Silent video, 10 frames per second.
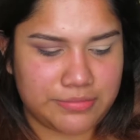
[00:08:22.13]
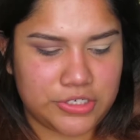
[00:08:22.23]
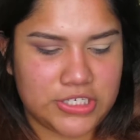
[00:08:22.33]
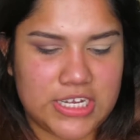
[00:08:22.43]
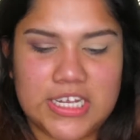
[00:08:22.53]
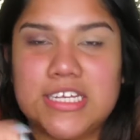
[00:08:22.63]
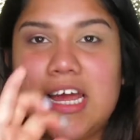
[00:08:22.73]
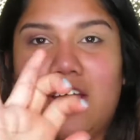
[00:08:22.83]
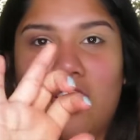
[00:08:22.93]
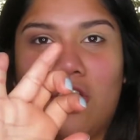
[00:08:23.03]
I'm just taking
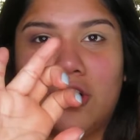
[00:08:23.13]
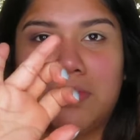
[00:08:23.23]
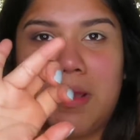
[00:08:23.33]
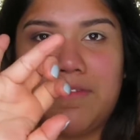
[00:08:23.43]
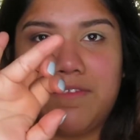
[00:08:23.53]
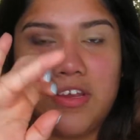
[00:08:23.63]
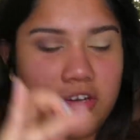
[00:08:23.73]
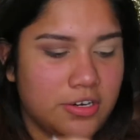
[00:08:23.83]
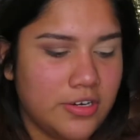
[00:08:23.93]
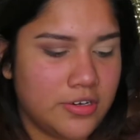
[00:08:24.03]
that on my
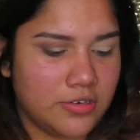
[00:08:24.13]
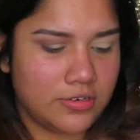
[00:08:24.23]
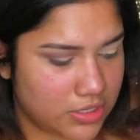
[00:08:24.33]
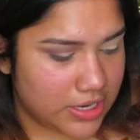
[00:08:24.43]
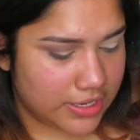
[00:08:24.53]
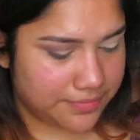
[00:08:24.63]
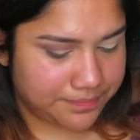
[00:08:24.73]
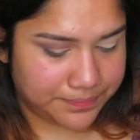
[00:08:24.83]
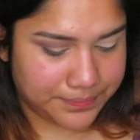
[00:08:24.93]
finger and that